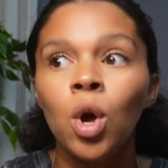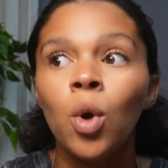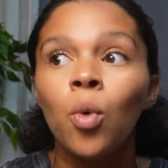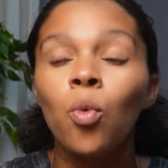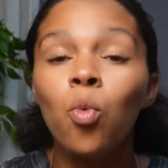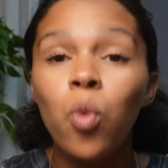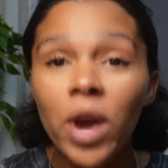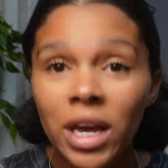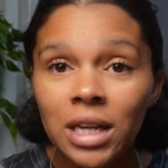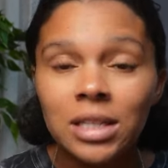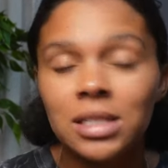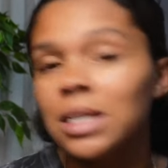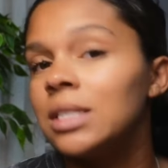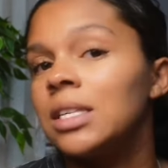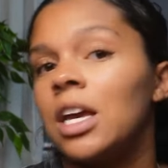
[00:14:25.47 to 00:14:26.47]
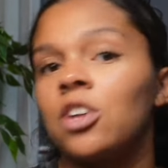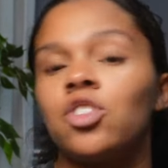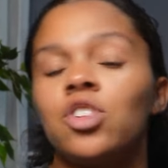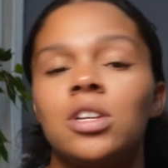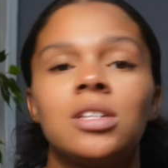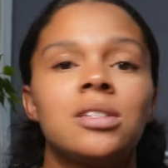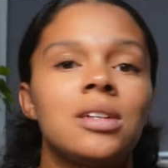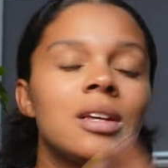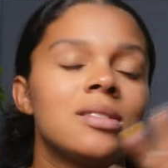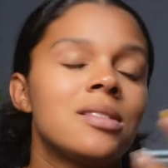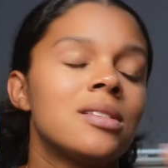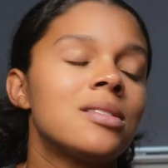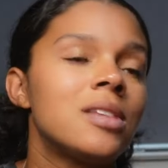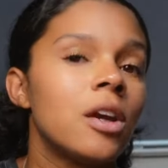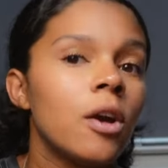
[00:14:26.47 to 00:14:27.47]
when a C section is
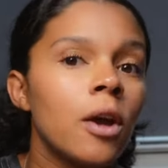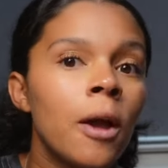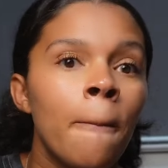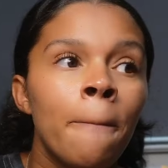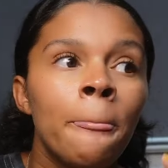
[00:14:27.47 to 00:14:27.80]
necessary,